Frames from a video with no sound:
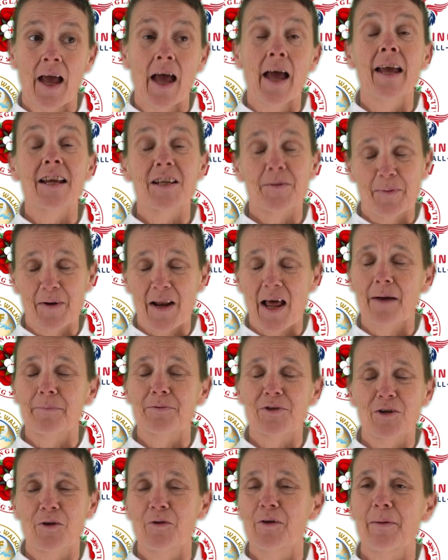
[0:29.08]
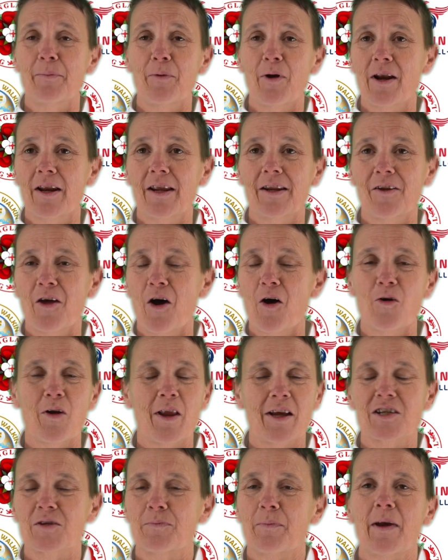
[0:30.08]
It's been absolutely brilliant, the whole
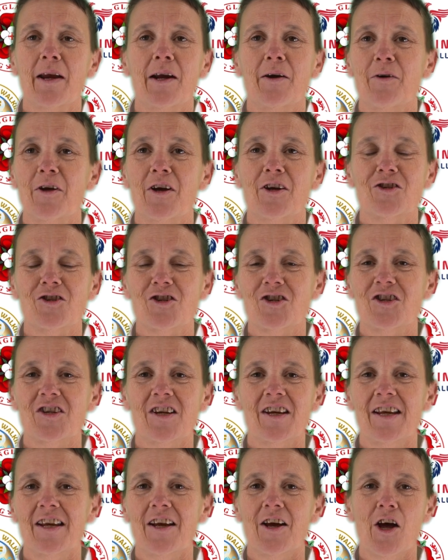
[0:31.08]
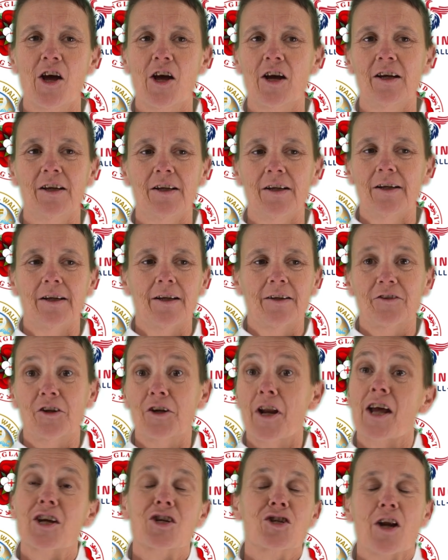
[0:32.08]
experience, the
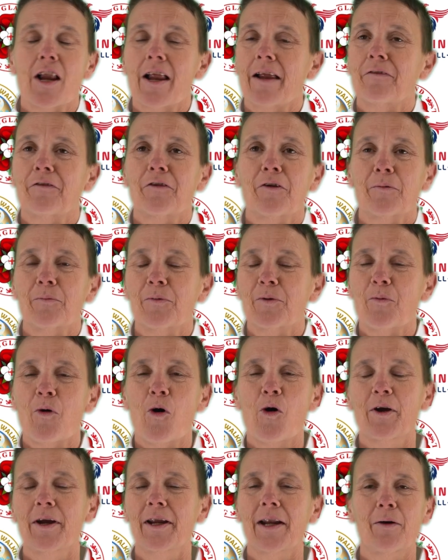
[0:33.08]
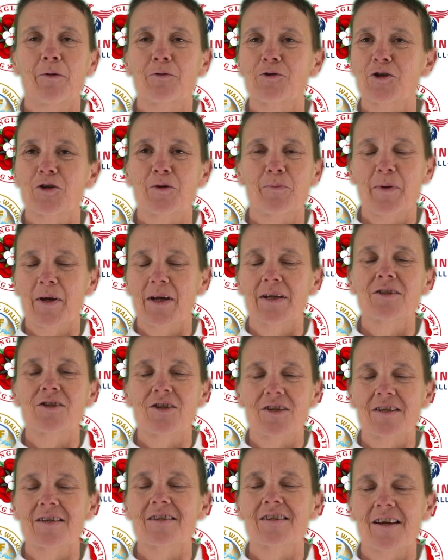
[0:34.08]
national anthem, the walking out onto the pitch.
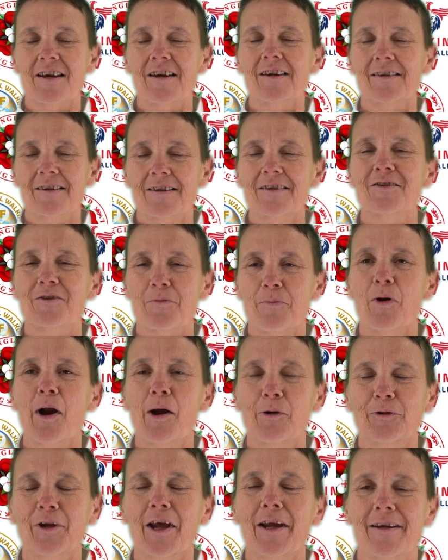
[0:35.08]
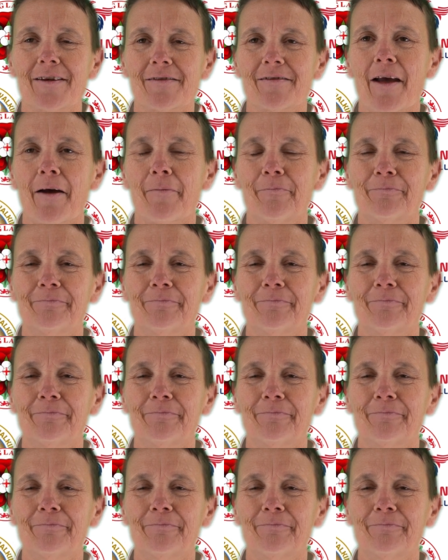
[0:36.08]
It's a proud day, yeah.